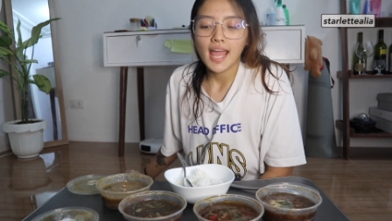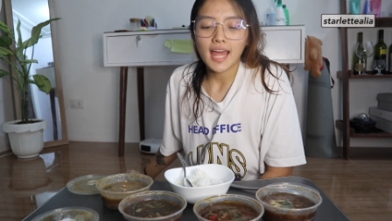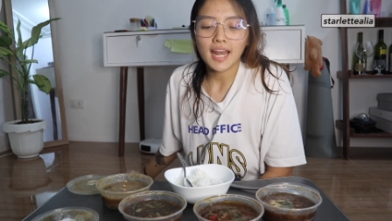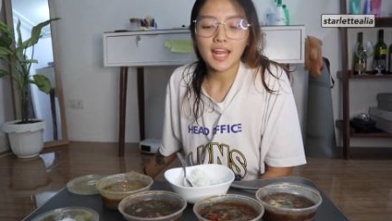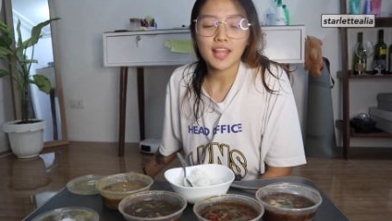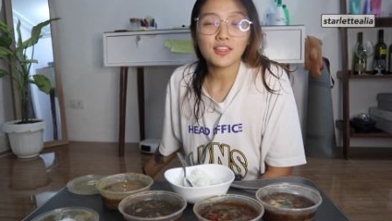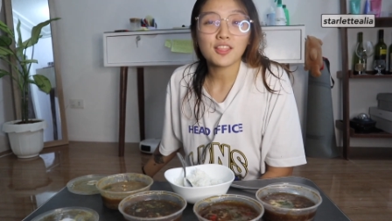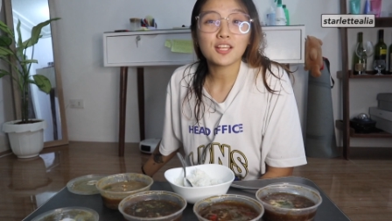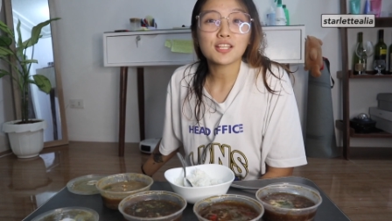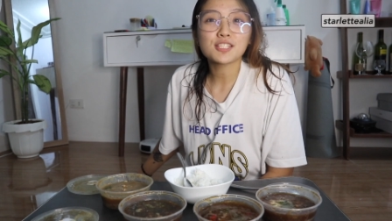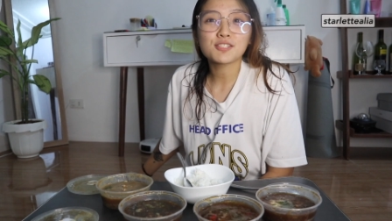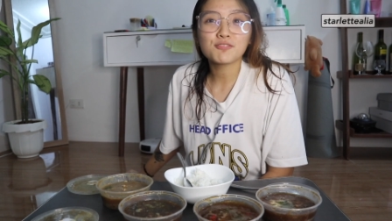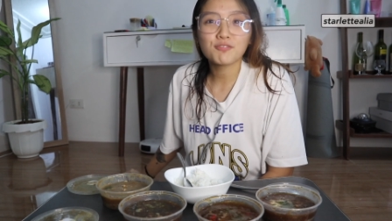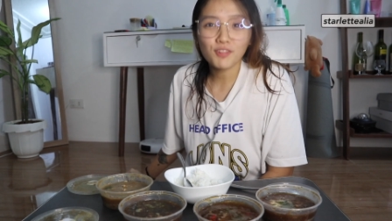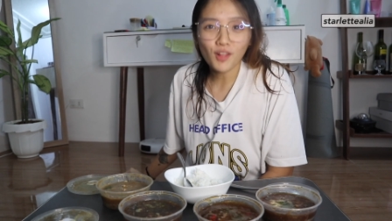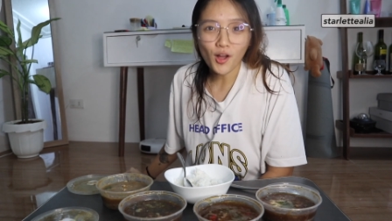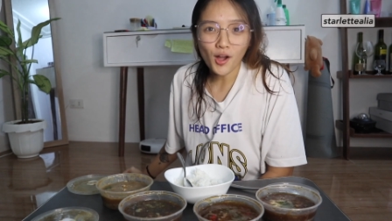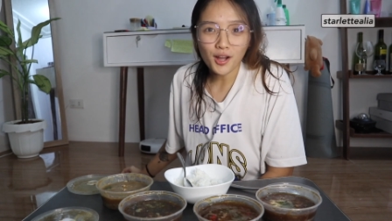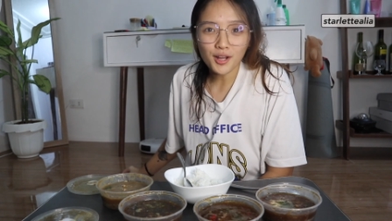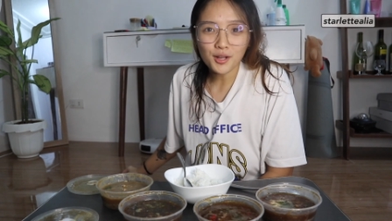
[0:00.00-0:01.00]
And in this
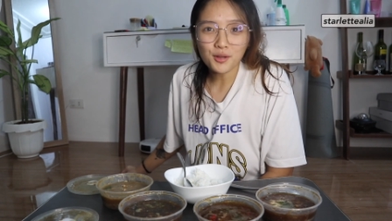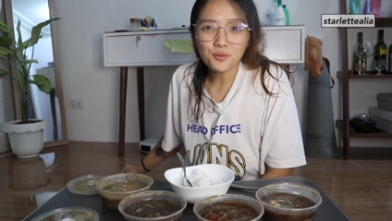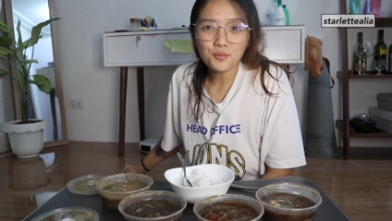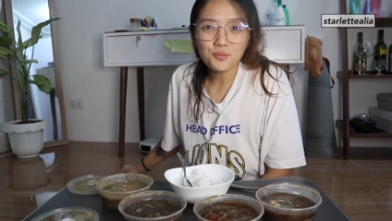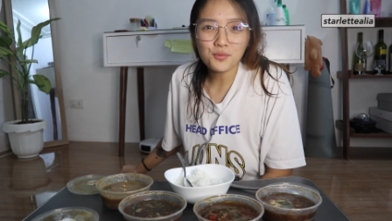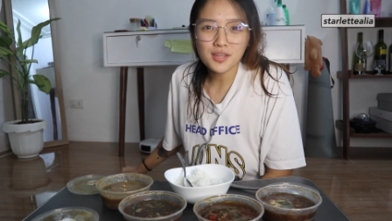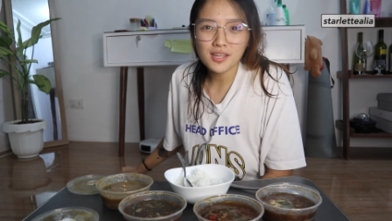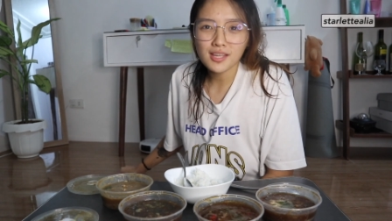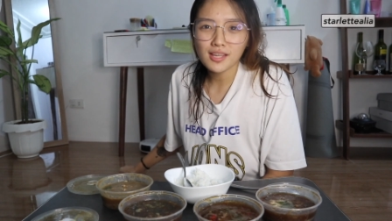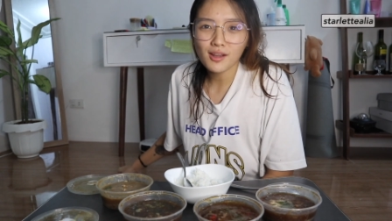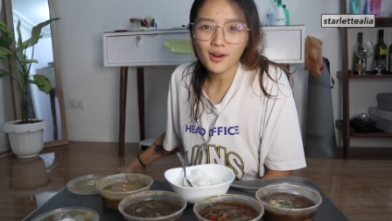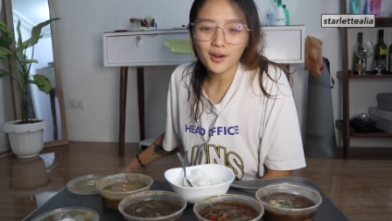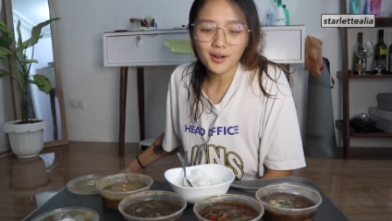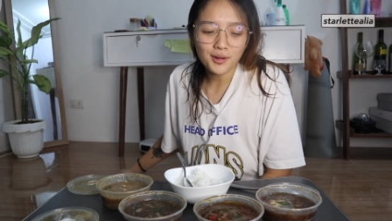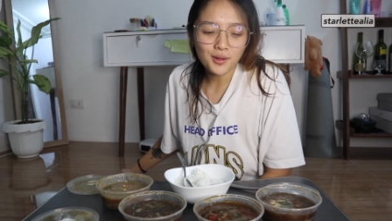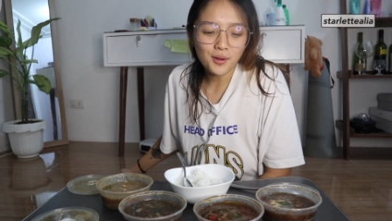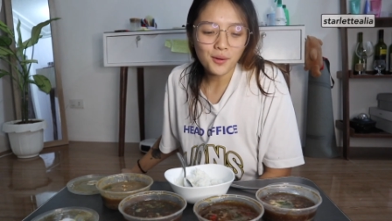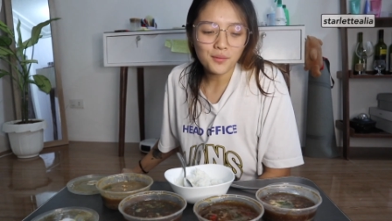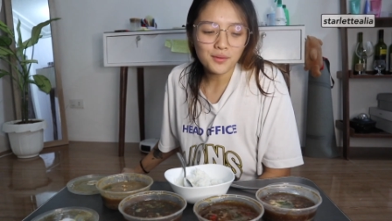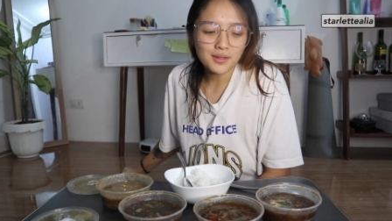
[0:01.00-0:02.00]
vlog, we
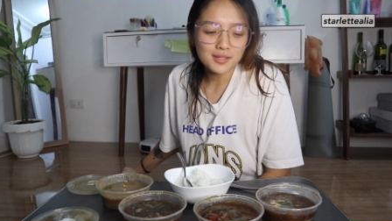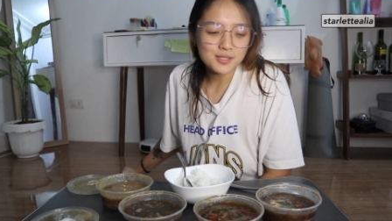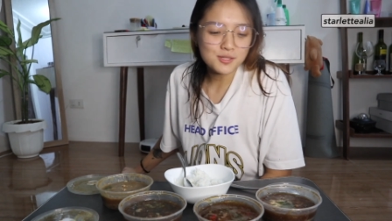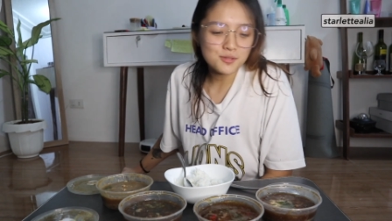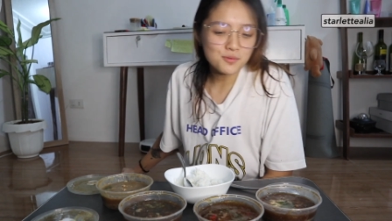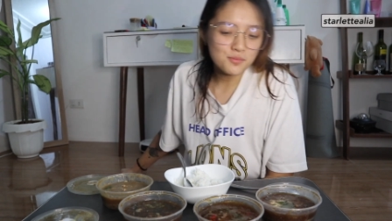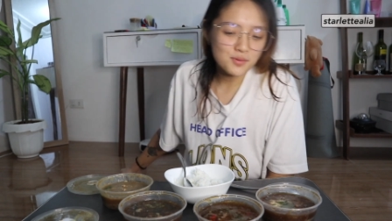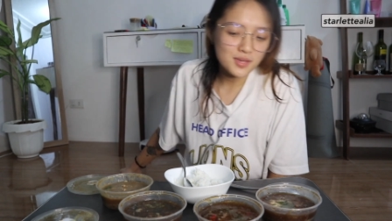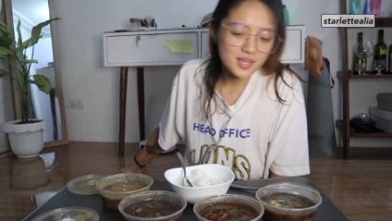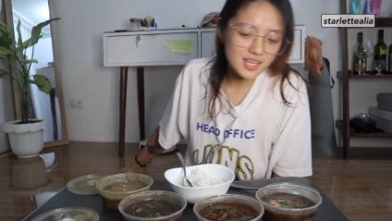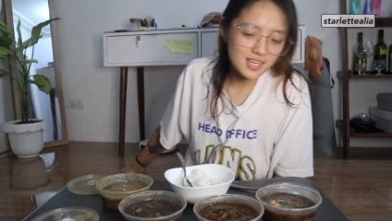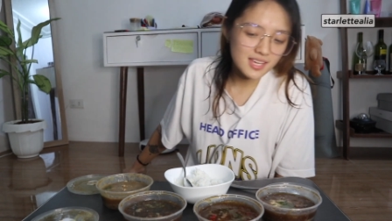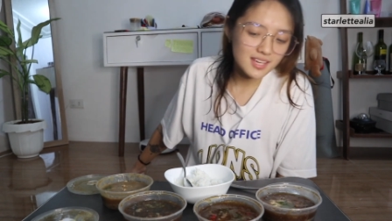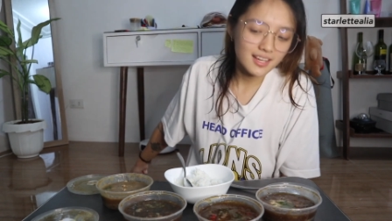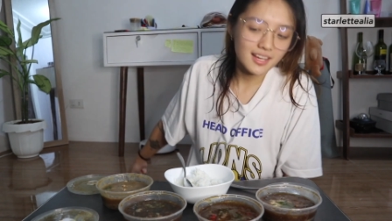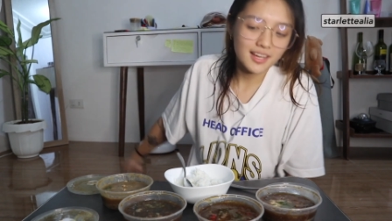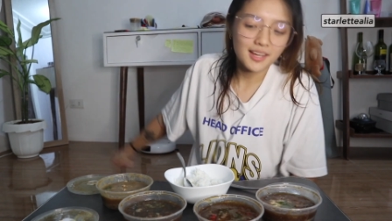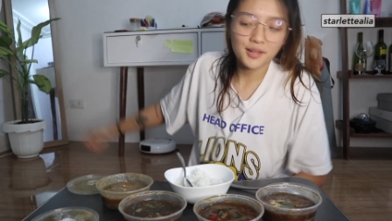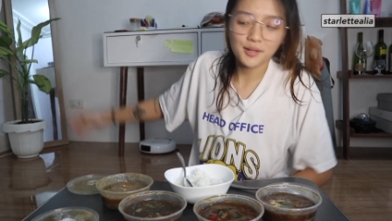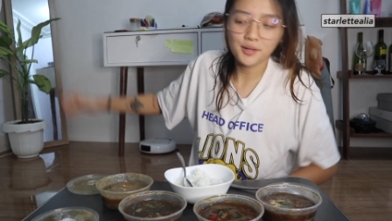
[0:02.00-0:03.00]
are going to be